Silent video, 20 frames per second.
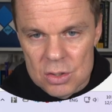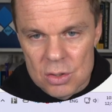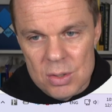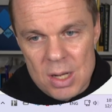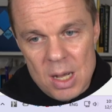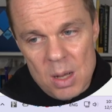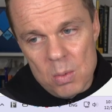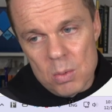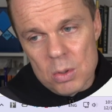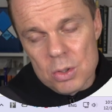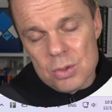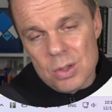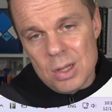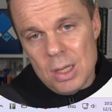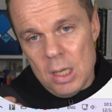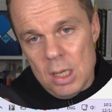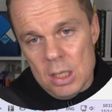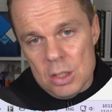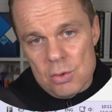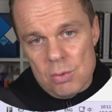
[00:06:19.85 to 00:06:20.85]
So now I want to
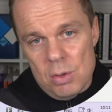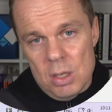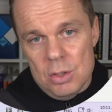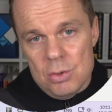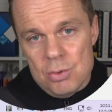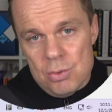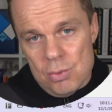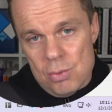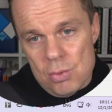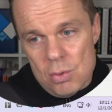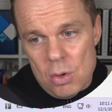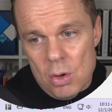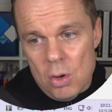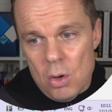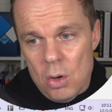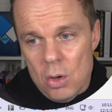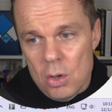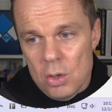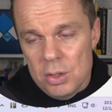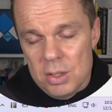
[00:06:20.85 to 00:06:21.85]
iterate through
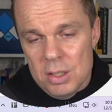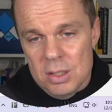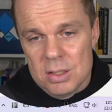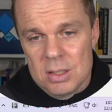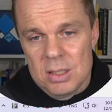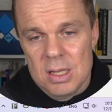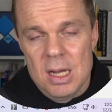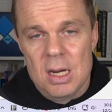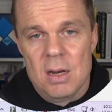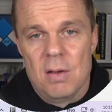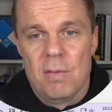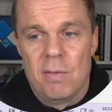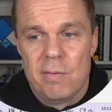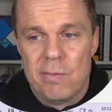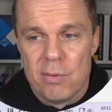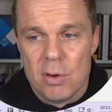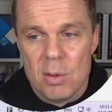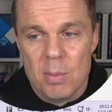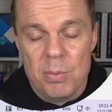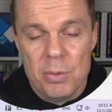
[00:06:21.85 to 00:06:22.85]
all this data
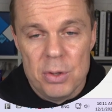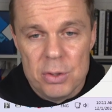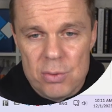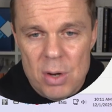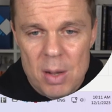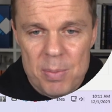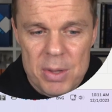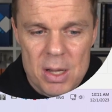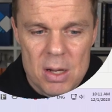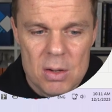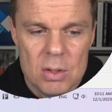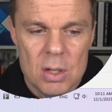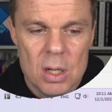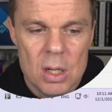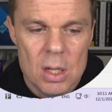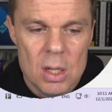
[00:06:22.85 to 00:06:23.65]
from the dropdown.